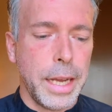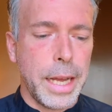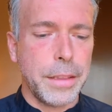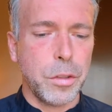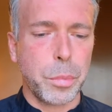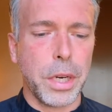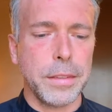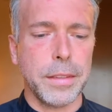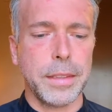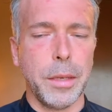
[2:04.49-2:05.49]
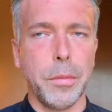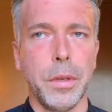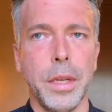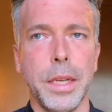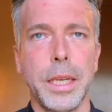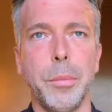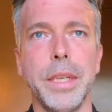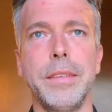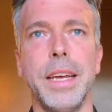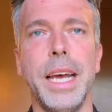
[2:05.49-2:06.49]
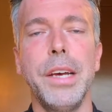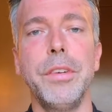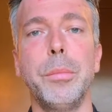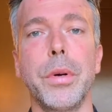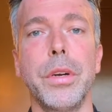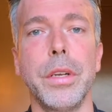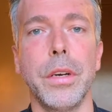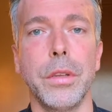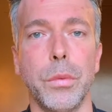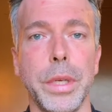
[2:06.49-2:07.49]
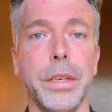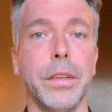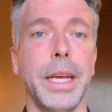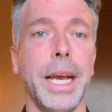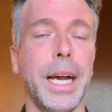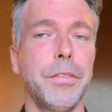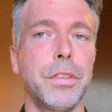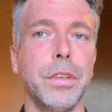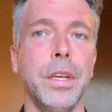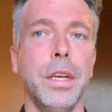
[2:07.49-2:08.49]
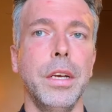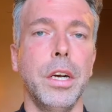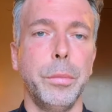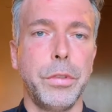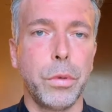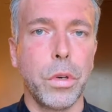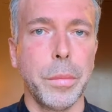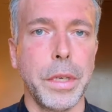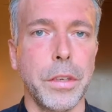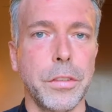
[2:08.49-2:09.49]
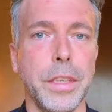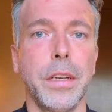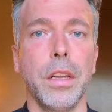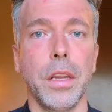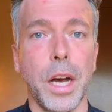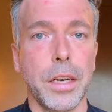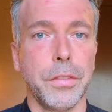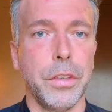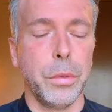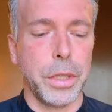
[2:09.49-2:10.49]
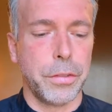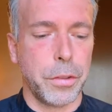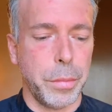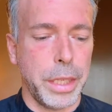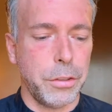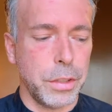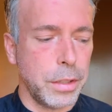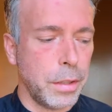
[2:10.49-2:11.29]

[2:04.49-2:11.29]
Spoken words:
And this process can place a heavy burden on the reader. They have to absorb and understand a lot of new information.